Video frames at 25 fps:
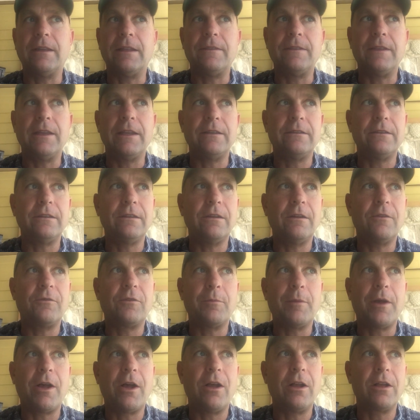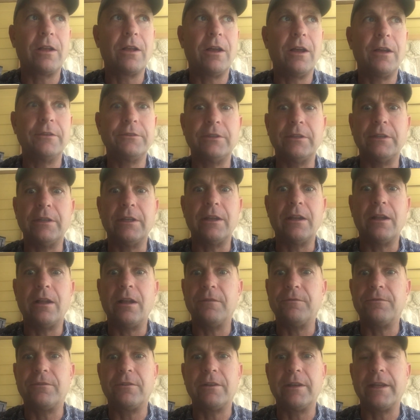I think, to go from Hong Kong to Da
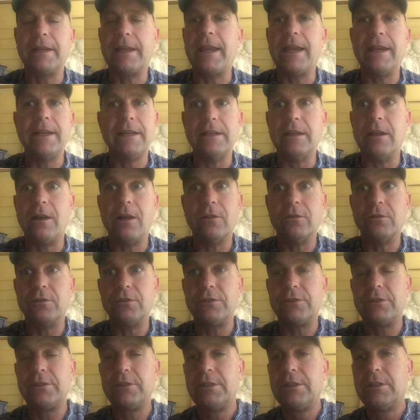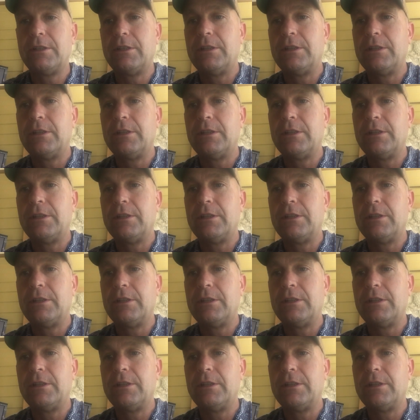Nang for like $80.